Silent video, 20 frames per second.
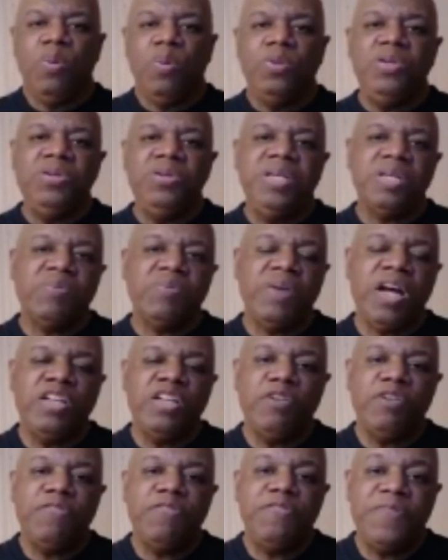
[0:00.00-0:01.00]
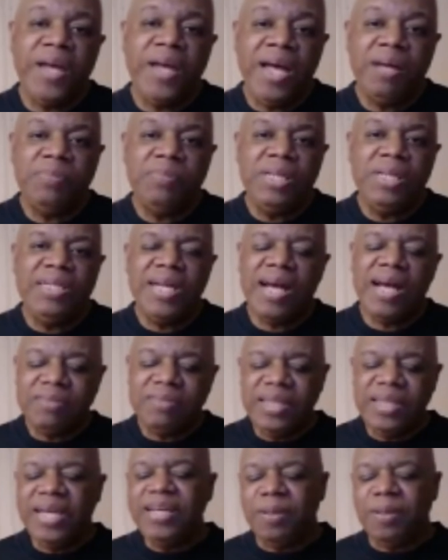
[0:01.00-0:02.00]
when you get around your family, now
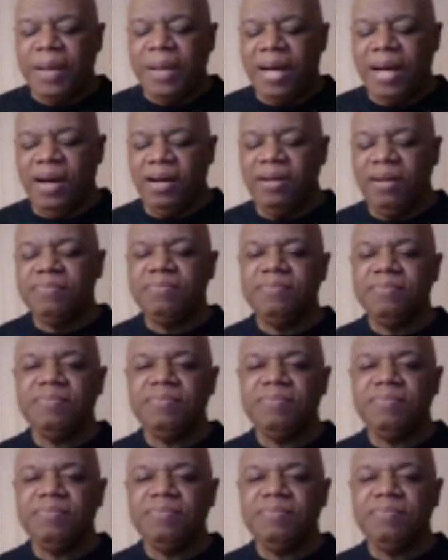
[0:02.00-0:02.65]
think about it.